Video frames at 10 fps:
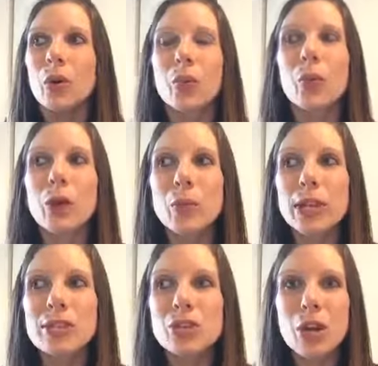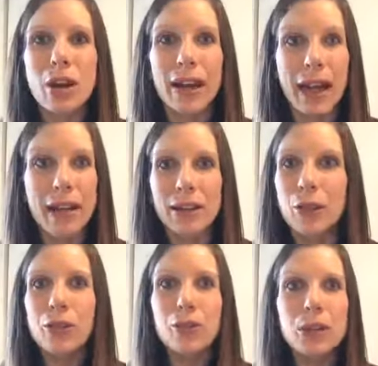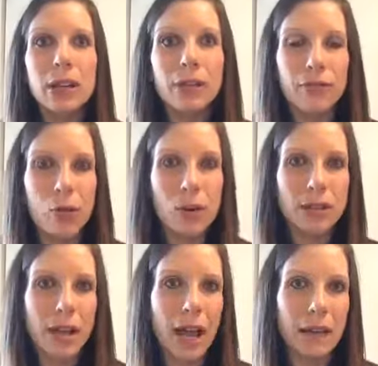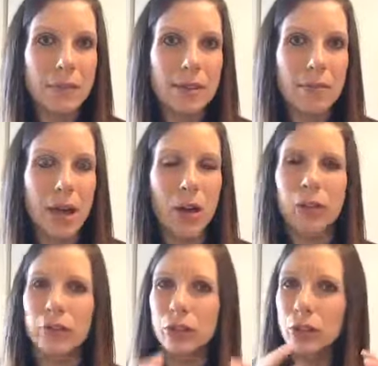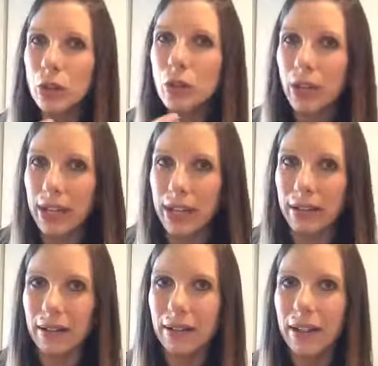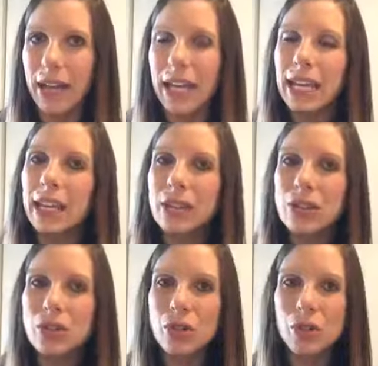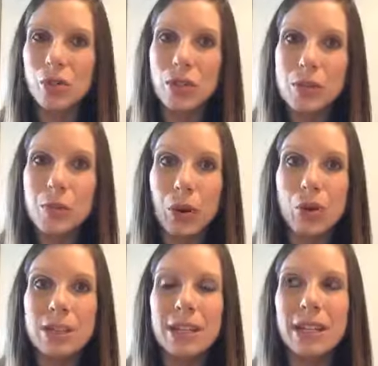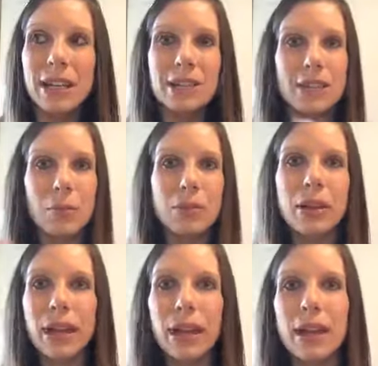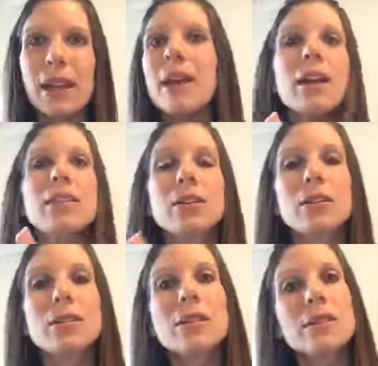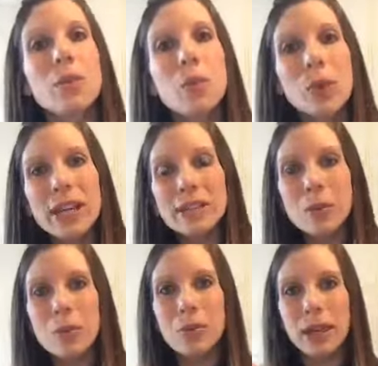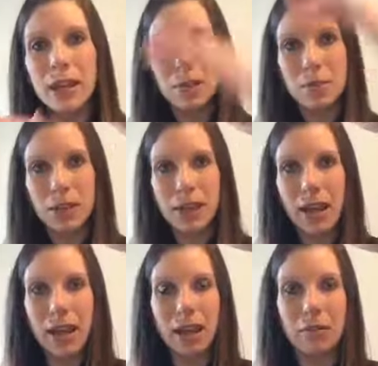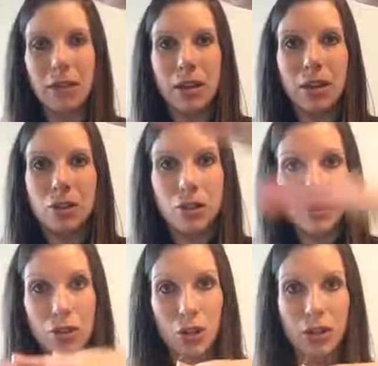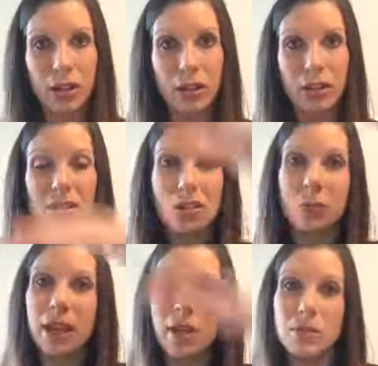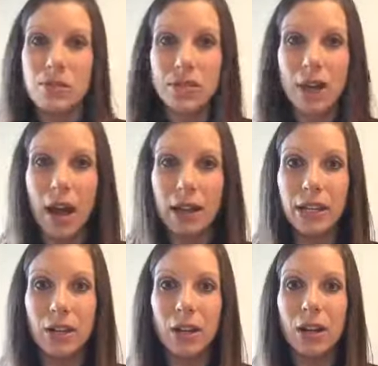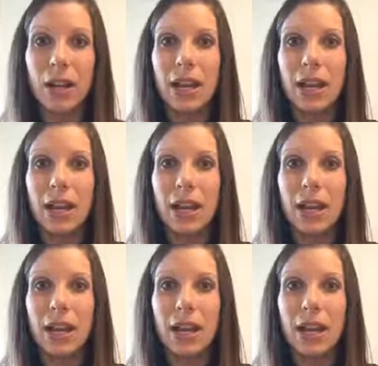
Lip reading: when we start adding 3 to 4 times the amount of gluten into this protein into the plant, the wheat plant became sturdier, so it became stockier.